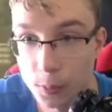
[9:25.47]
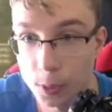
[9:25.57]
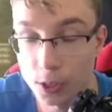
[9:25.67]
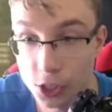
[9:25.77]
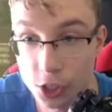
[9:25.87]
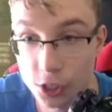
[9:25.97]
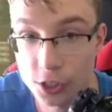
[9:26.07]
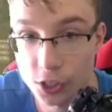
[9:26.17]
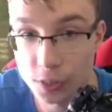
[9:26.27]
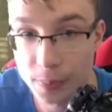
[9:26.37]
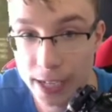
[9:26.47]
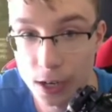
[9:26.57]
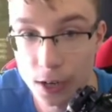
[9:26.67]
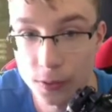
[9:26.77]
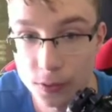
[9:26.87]
Where are the sausages made
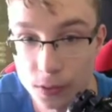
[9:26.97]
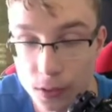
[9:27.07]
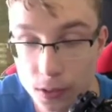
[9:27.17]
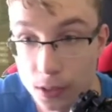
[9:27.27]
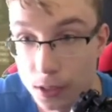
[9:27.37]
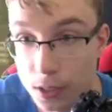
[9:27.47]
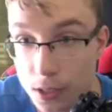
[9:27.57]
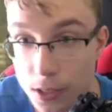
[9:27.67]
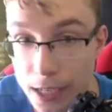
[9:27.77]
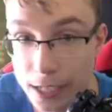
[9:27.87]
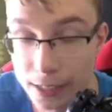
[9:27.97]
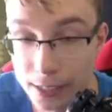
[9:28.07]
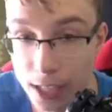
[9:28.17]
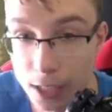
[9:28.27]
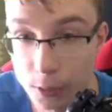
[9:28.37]
of in the
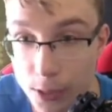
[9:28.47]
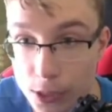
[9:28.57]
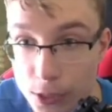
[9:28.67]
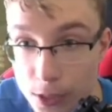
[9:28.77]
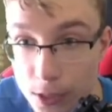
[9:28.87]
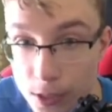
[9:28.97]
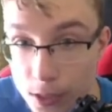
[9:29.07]
Galar region?